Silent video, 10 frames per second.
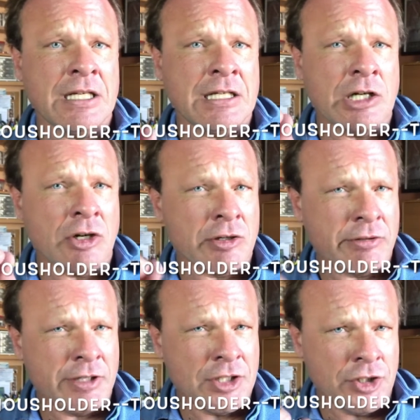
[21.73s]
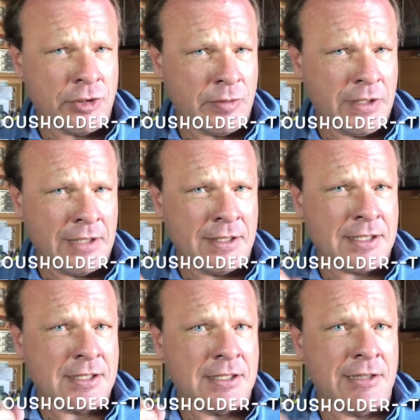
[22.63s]
encourage you in
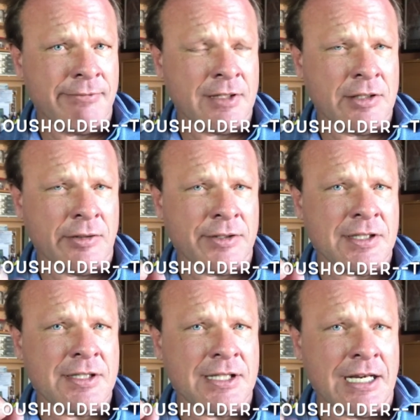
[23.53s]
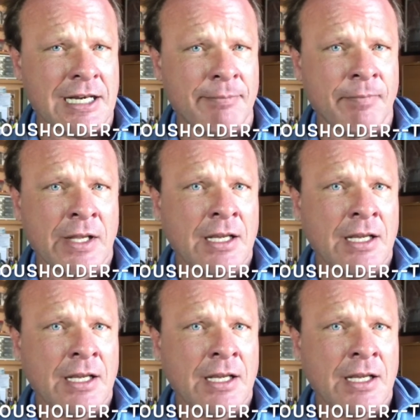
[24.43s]
this difficult time.